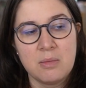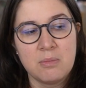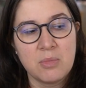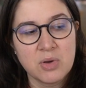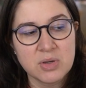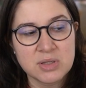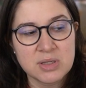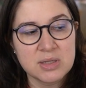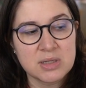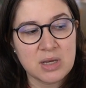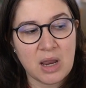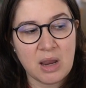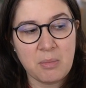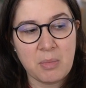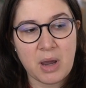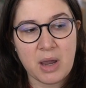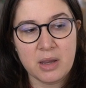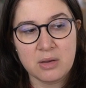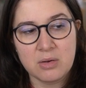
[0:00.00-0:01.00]
Most of the
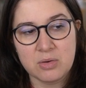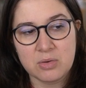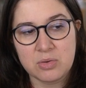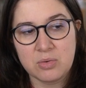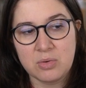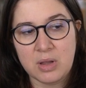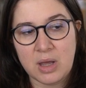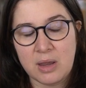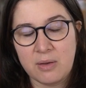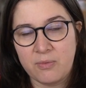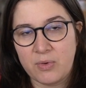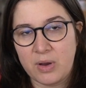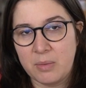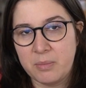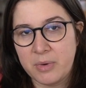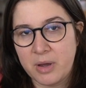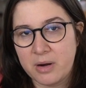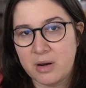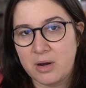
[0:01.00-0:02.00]
time I go through life,
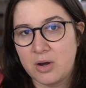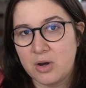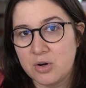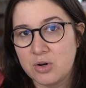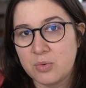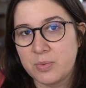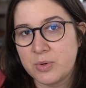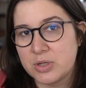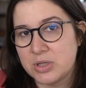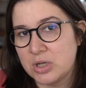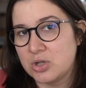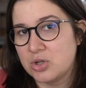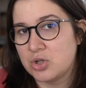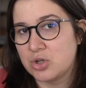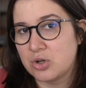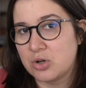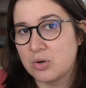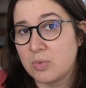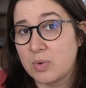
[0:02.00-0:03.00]
I'm not 100%
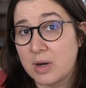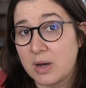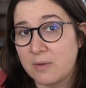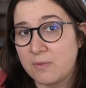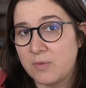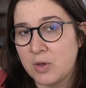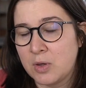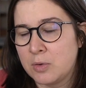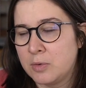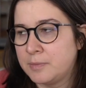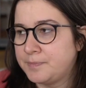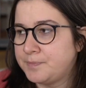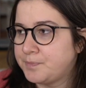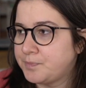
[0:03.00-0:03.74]
sure what I feel.